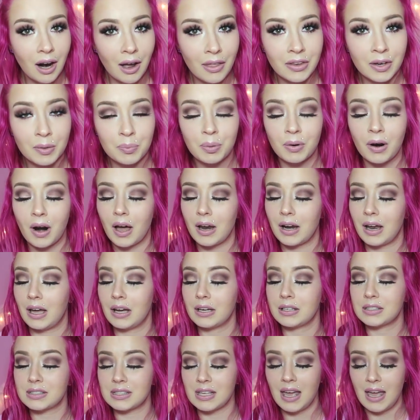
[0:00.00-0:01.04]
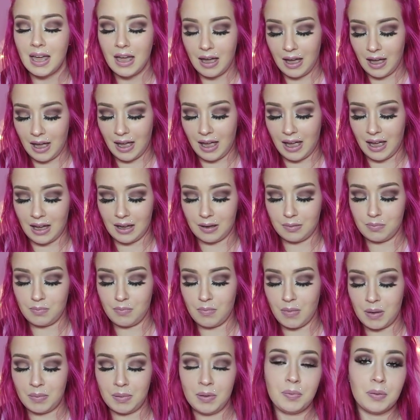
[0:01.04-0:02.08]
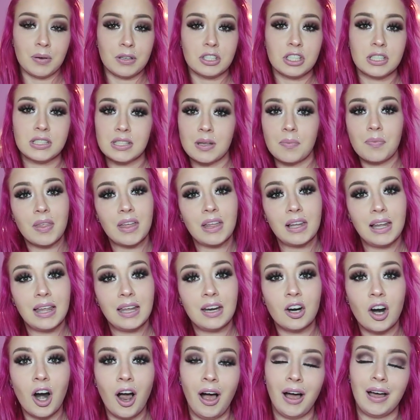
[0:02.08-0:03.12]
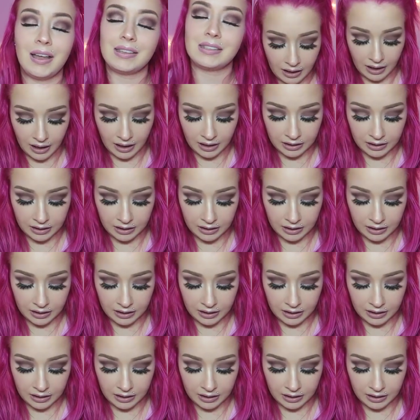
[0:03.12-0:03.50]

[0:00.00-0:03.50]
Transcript: their other products, and maybe purchase something later on.